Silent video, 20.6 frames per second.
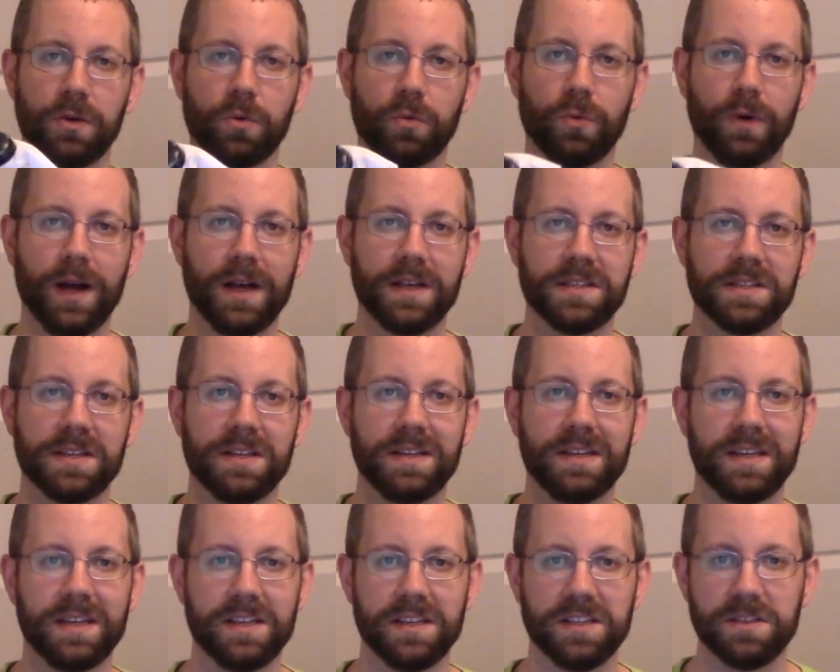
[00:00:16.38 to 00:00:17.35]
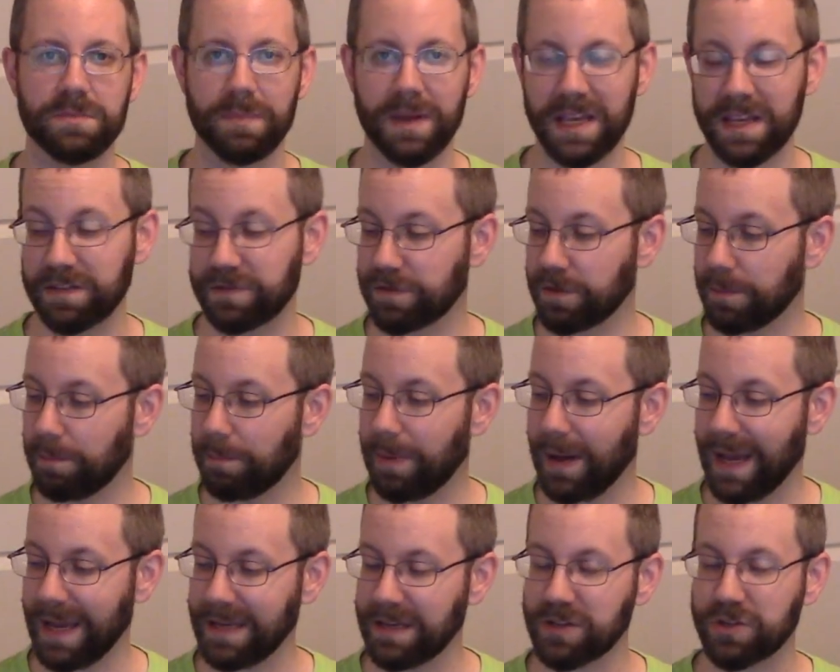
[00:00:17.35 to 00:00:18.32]
Rosin is made from
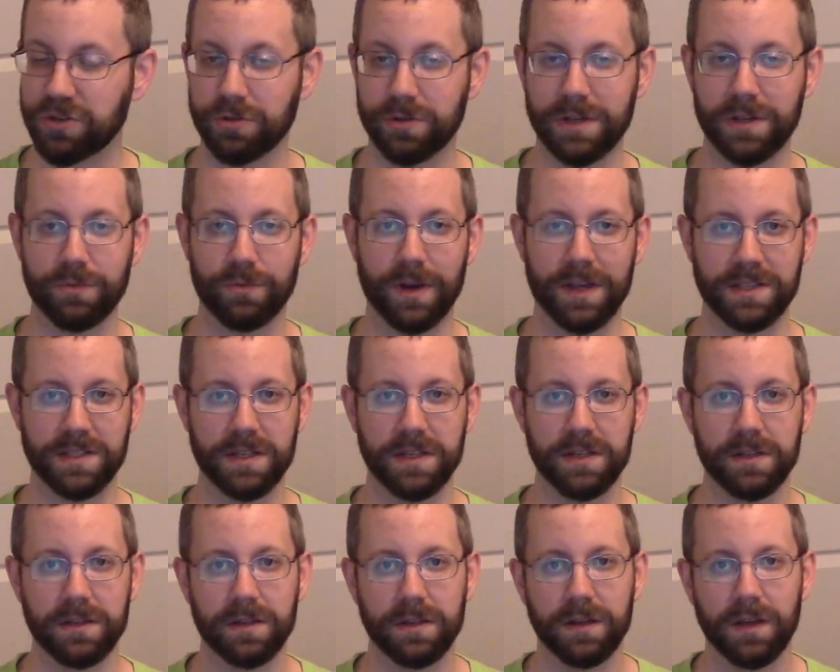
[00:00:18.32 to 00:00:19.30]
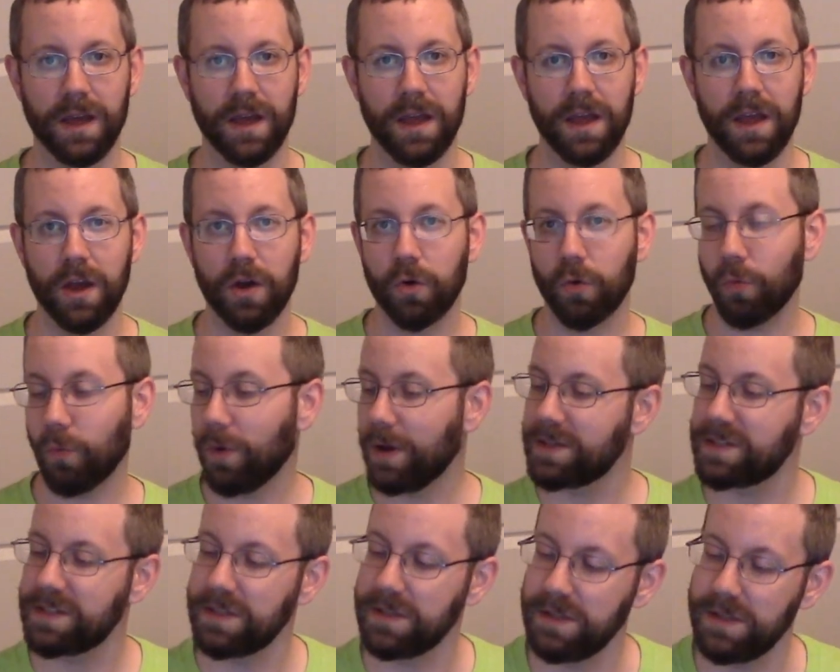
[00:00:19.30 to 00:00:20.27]
pine tree resin.
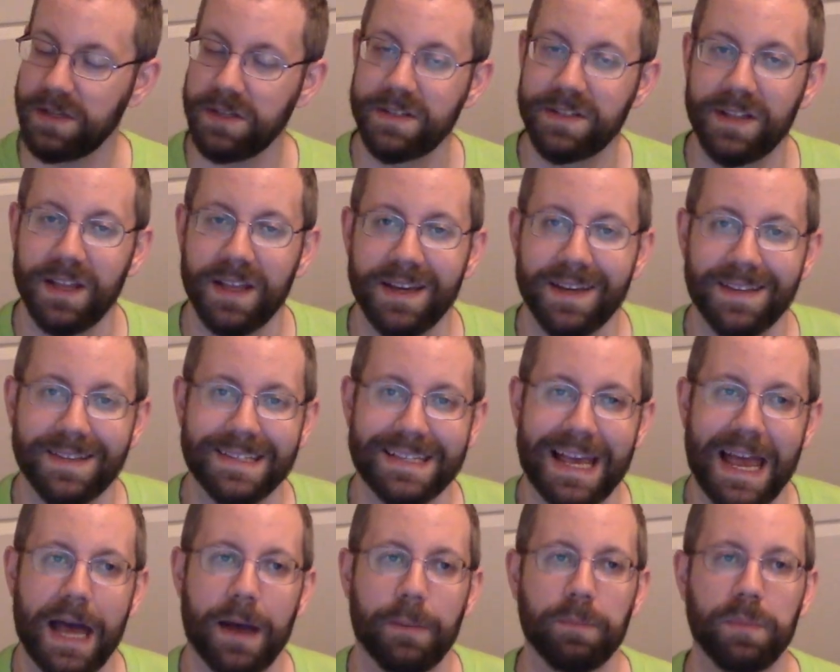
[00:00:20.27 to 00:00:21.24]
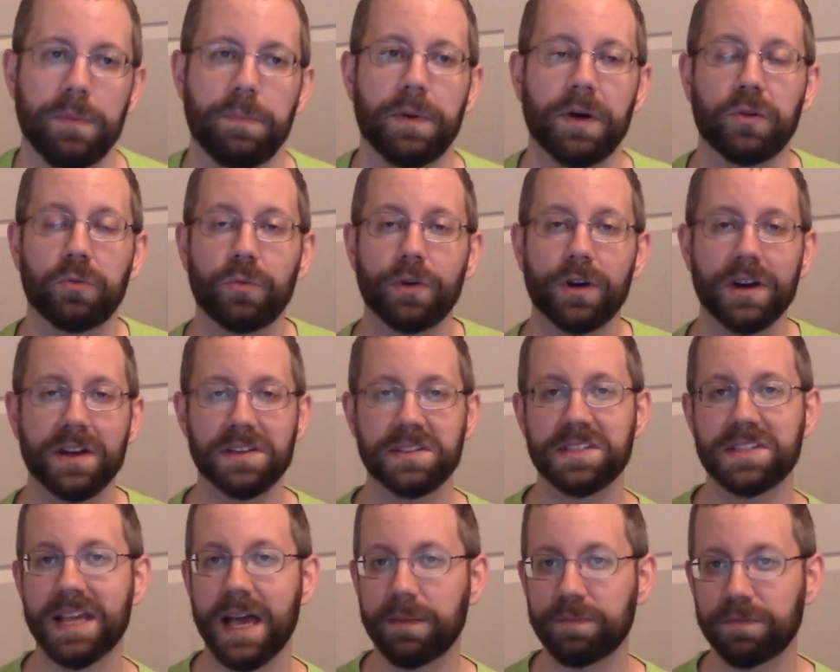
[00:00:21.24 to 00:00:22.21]
Resin is like sap, but whereas
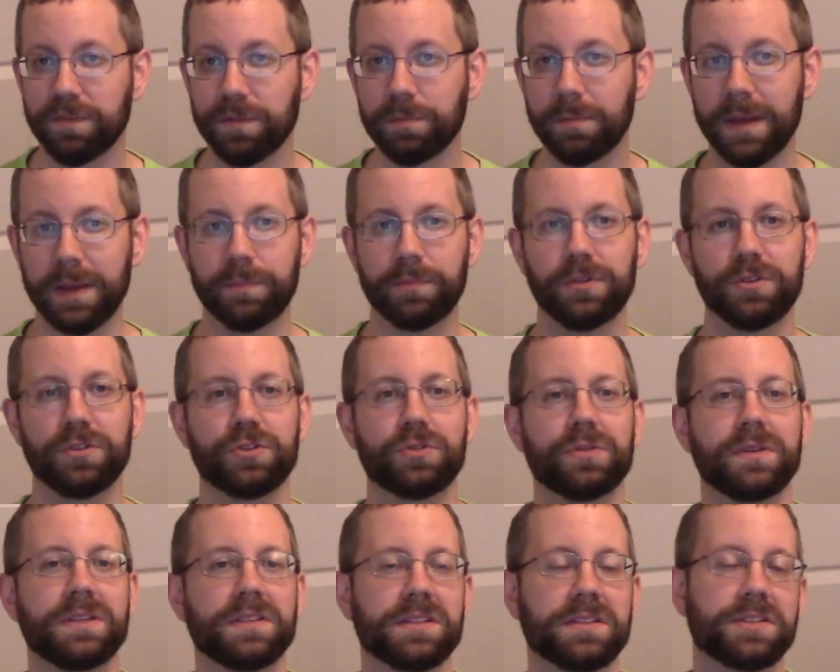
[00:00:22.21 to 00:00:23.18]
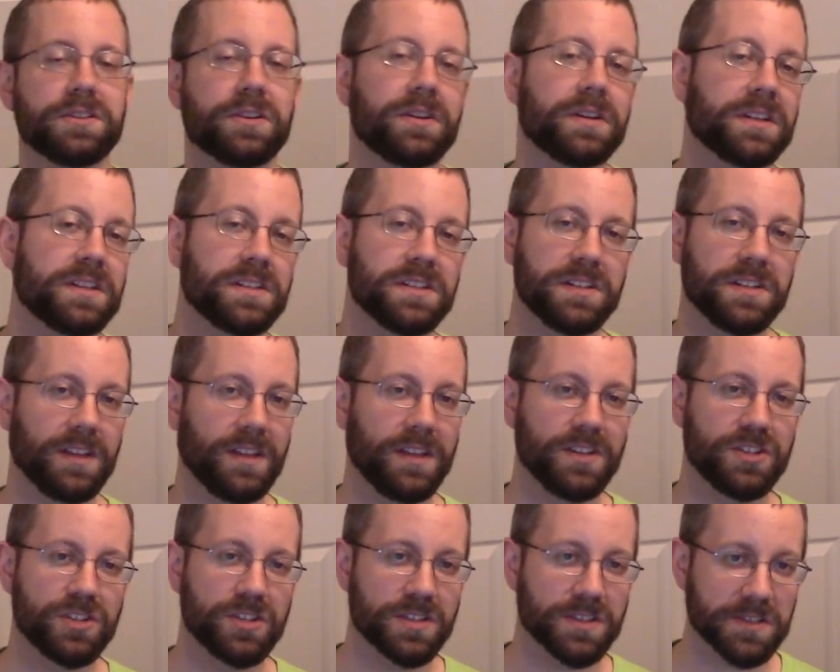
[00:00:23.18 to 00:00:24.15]
sap from maple trees is turned into
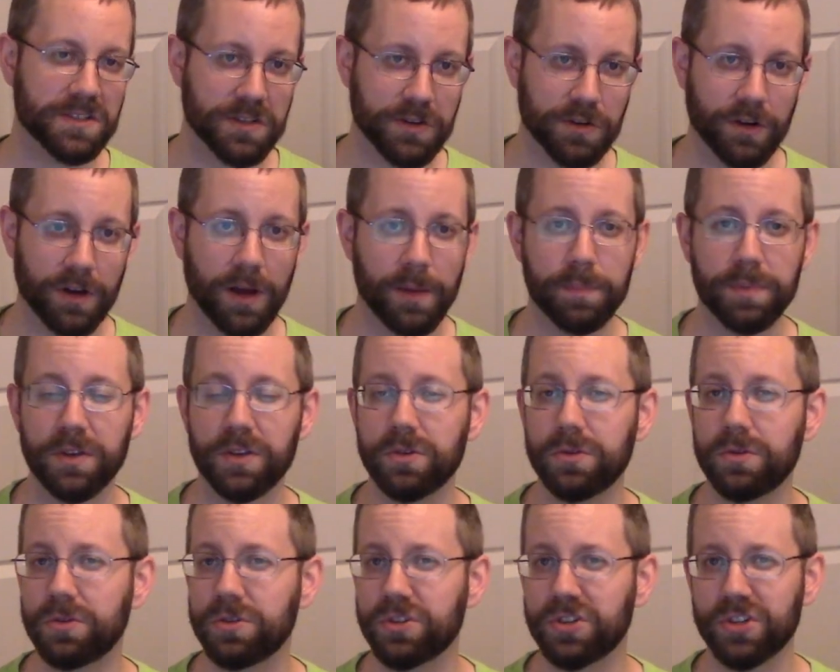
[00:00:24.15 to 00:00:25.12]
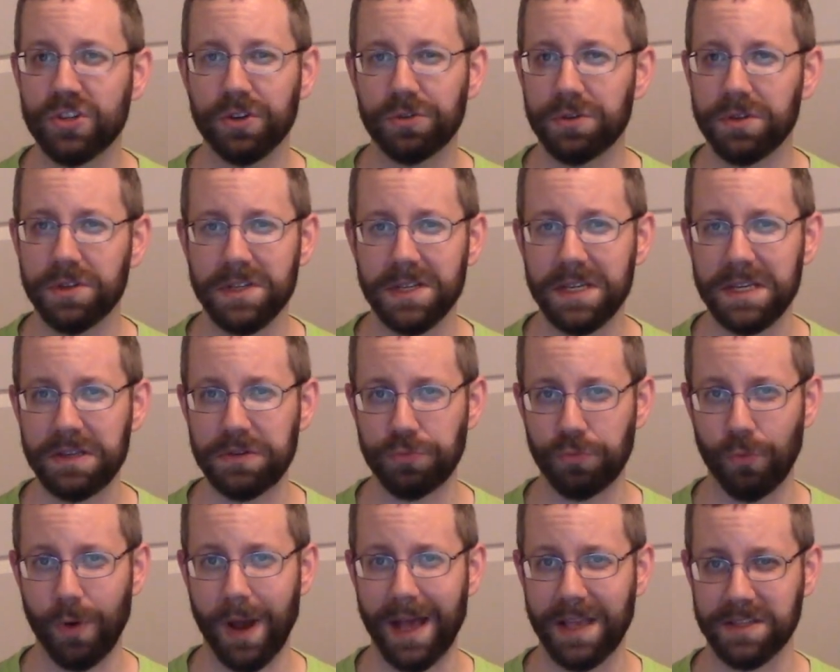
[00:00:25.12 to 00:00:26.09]
delicious syrup, you shouldn't eat
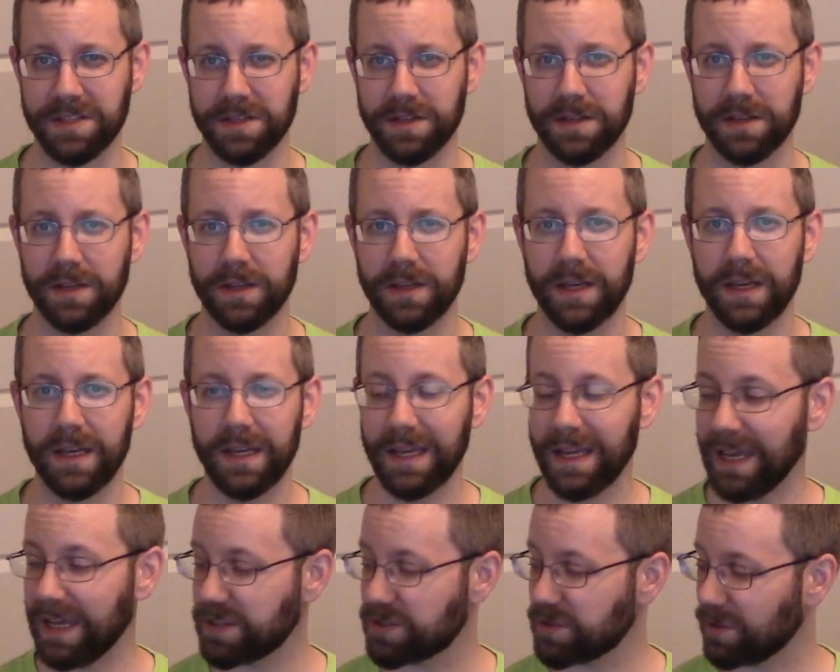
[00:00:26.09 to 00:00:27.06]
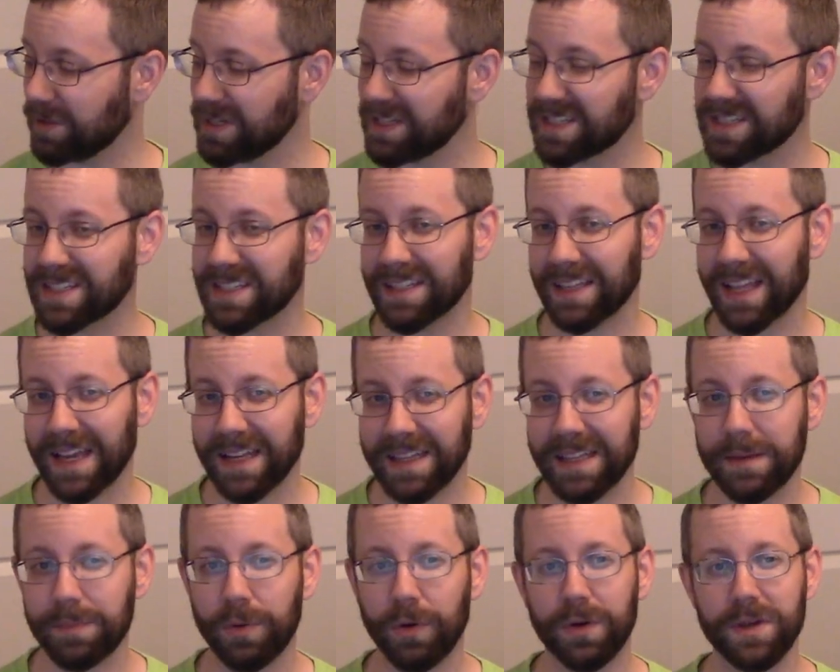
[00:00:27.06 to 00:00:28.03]
rosin. It's only
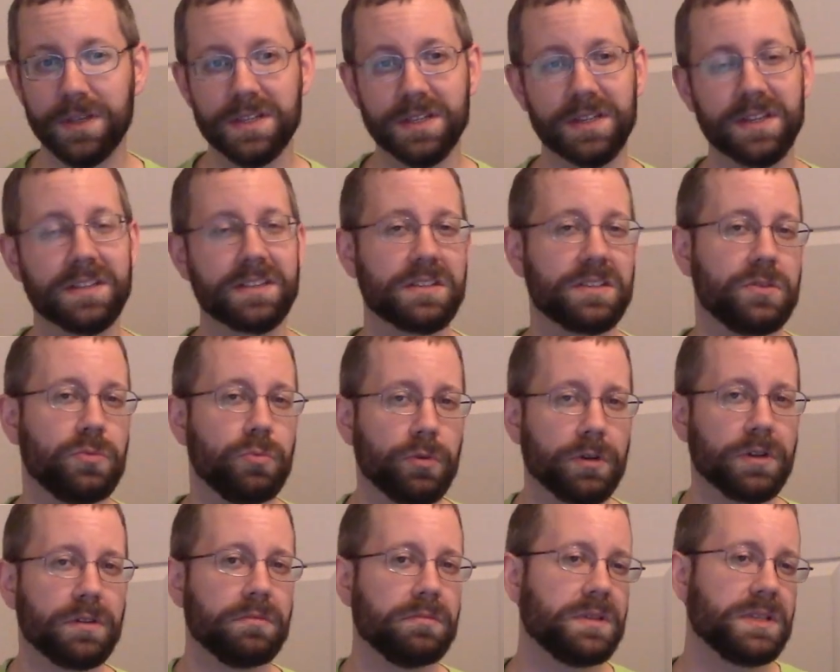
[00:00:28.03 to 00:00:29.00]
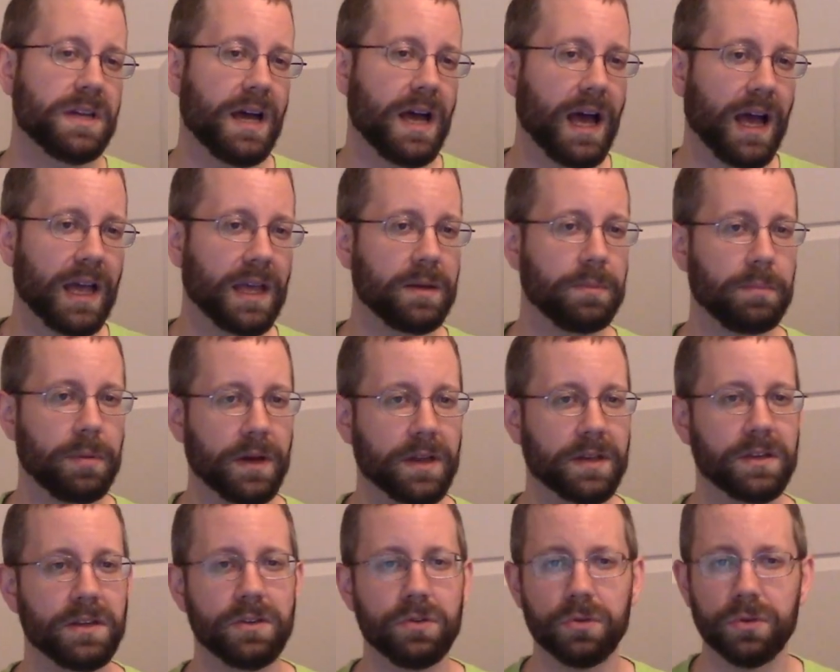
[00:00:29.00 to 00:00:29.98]
slightly poisonous, you wouldn't die,
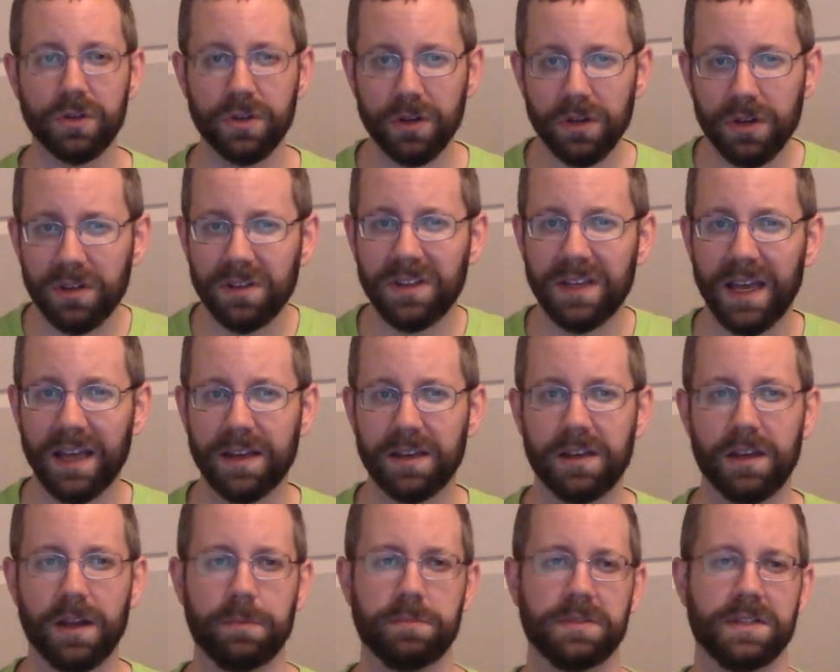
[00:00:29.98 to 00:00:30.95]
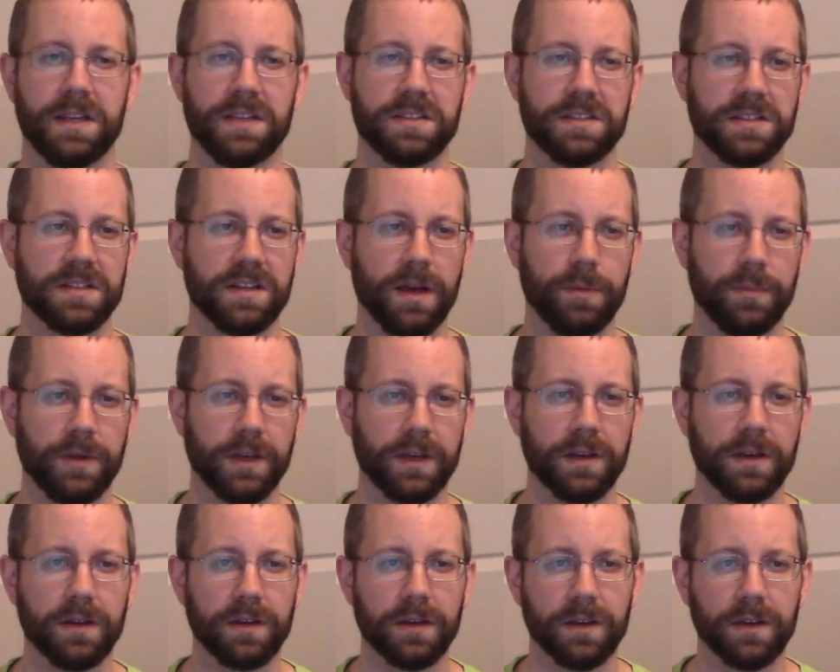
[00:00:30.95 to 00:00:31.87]
but you could get an upset stomach.